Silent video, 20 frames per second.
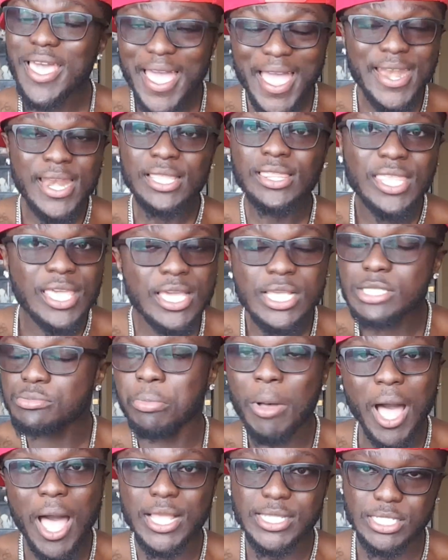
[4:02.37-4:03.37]
Anything is
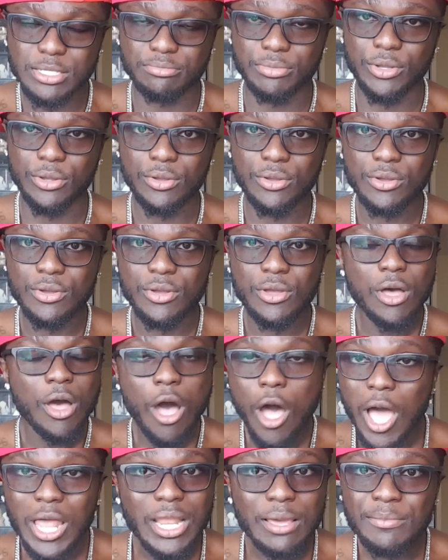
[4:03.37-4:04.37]
possible.
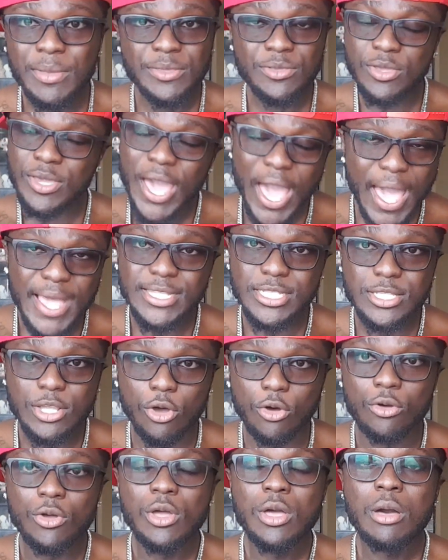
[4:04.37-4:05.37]
All I'm letting you guys
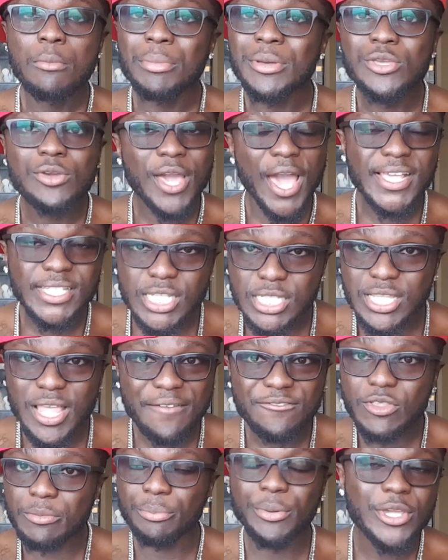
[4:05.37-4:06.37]
know. But you guys just
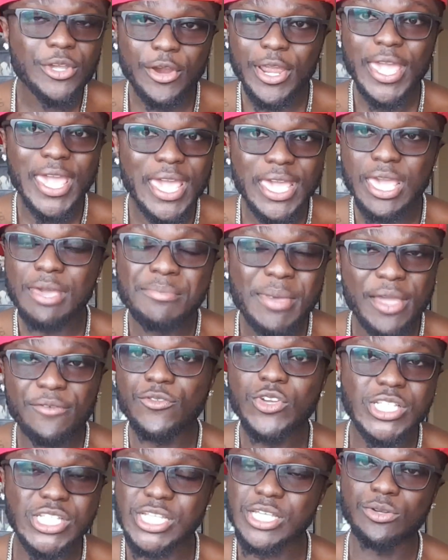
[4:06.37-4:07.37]
have to bring your A game
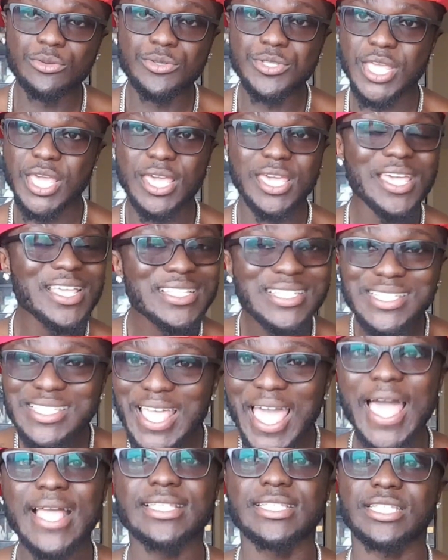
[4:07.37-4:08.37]
every single day. It's
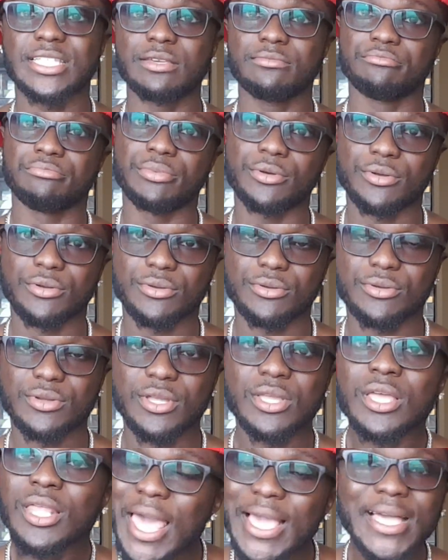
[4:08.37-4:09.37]
that simple.
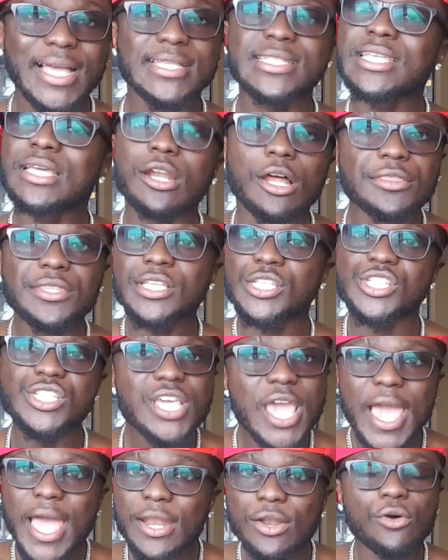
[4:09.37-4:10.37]
Like I said on this
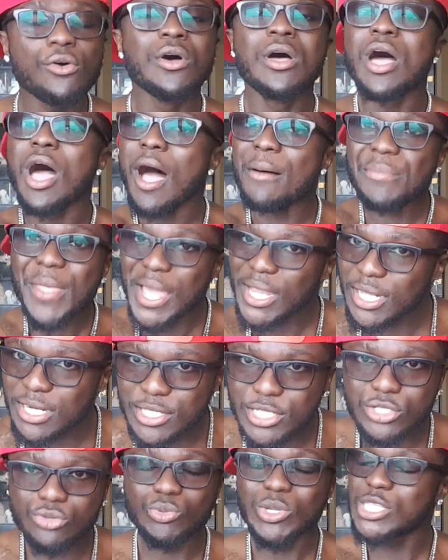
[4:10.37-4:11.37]
channel, I'm not going to
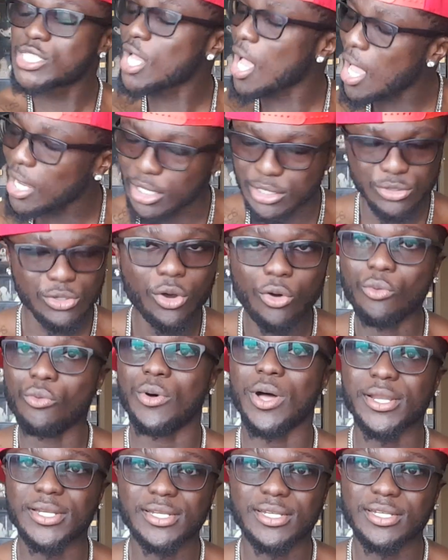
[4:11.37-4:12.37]
sweet talk no
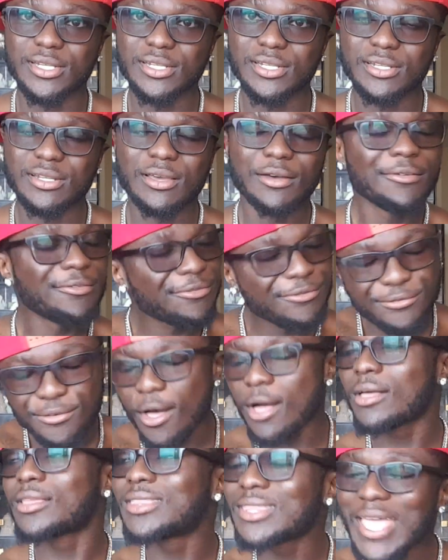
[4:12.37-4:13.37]
one.
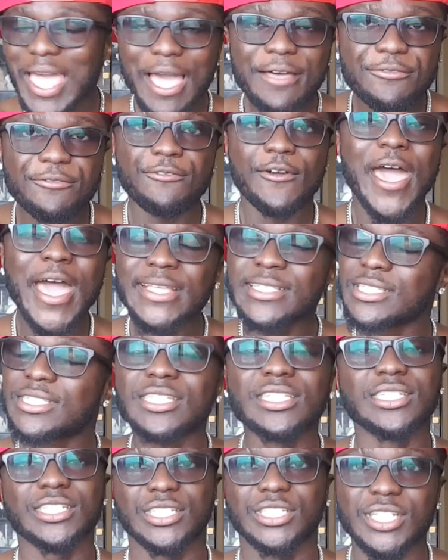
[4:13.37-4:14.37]
Fuck that
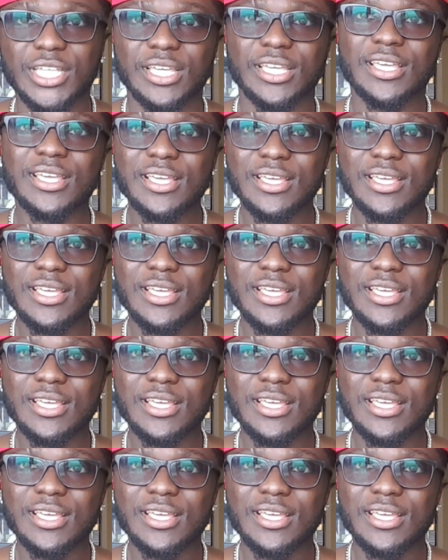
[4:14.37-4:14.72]
fancy shit.